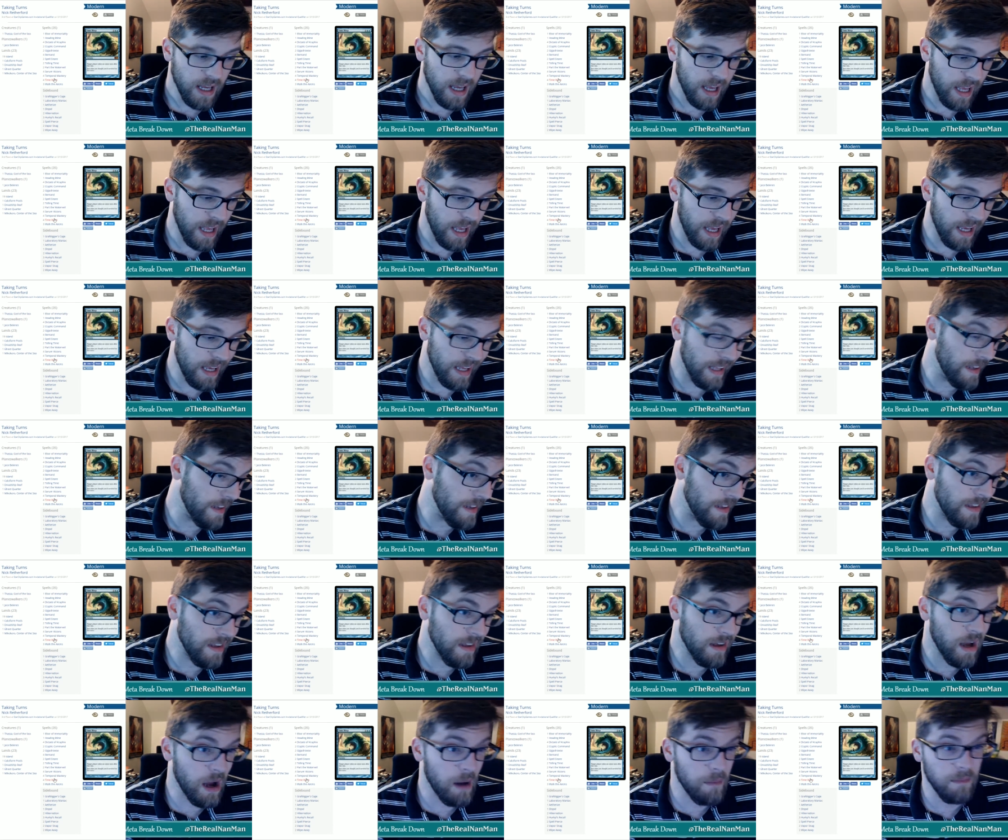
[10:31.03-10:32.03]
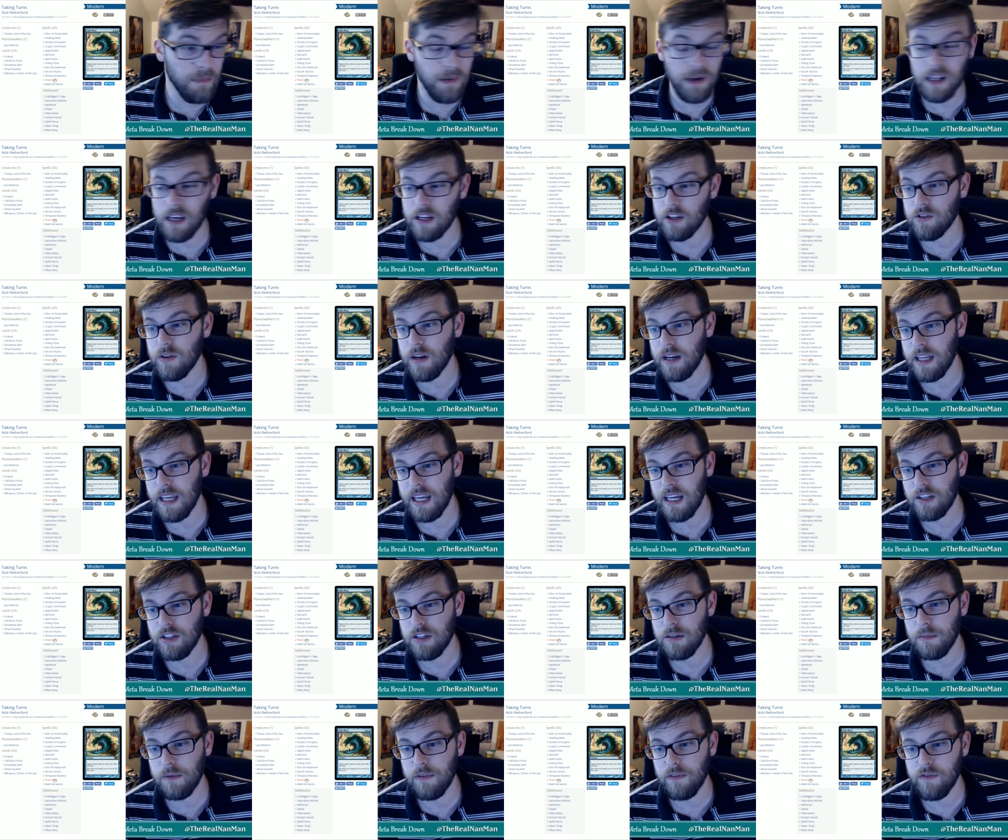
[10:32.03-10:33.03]
and I'm going to try to get
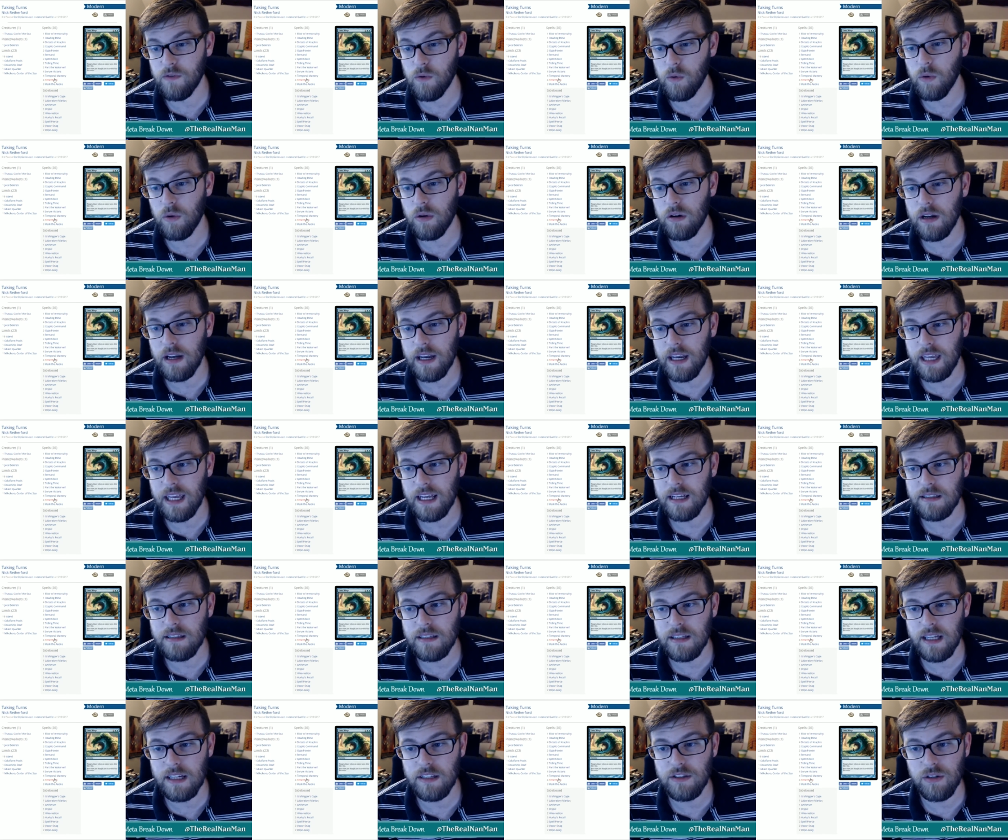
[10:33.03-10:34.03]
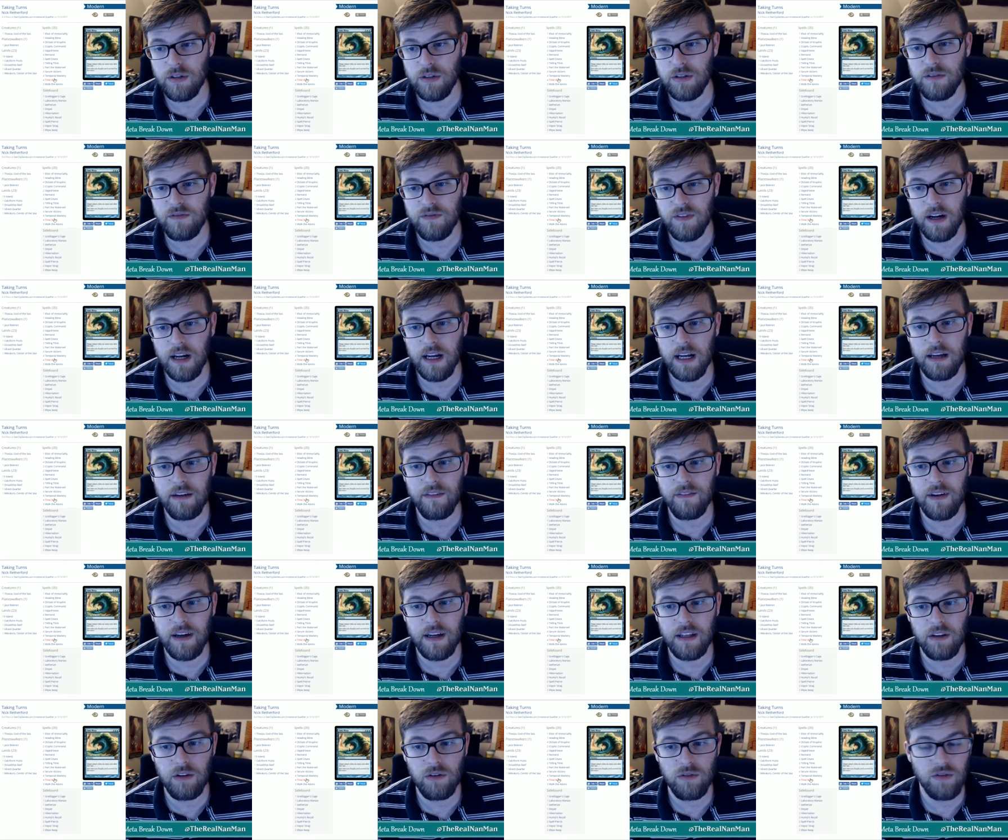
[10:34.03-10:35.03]
you before it gets to that turn 5
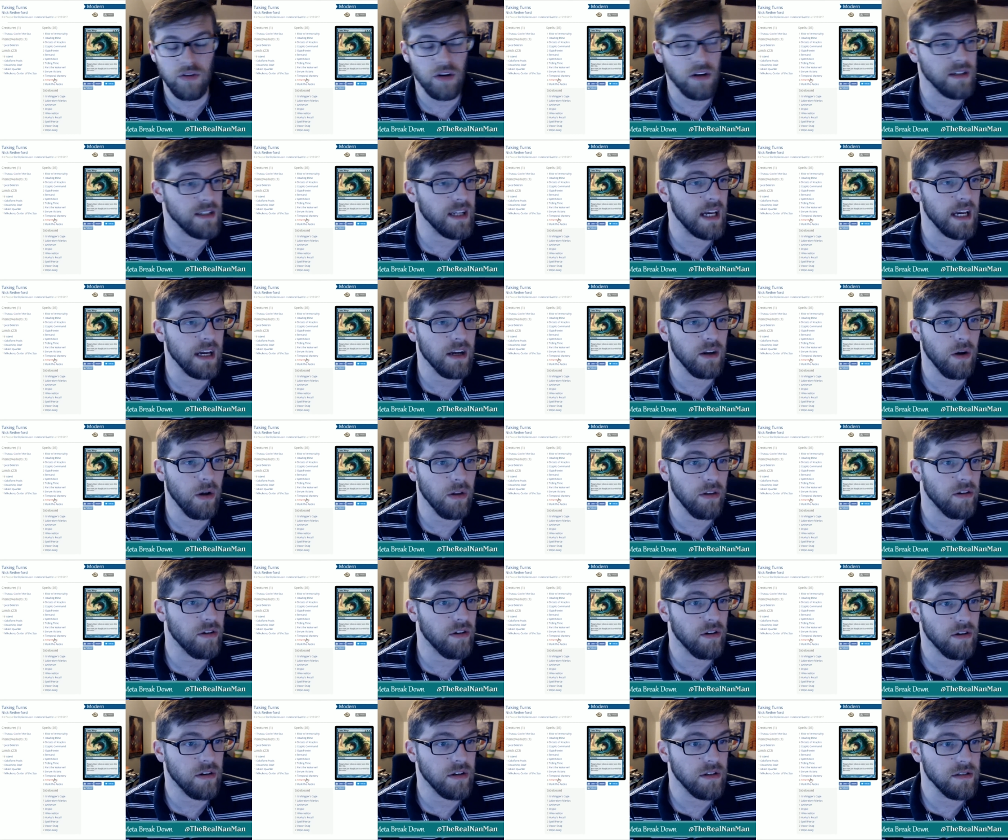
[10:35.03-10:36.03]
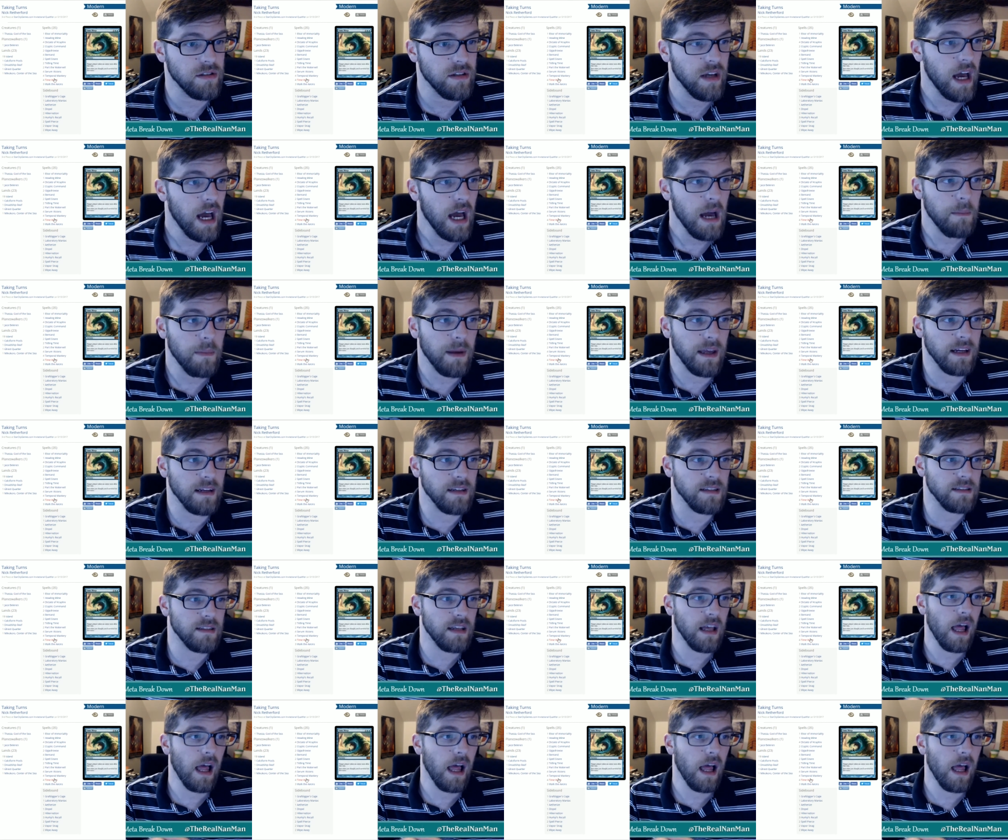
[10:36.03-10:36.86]
and you start taking all the turns. Because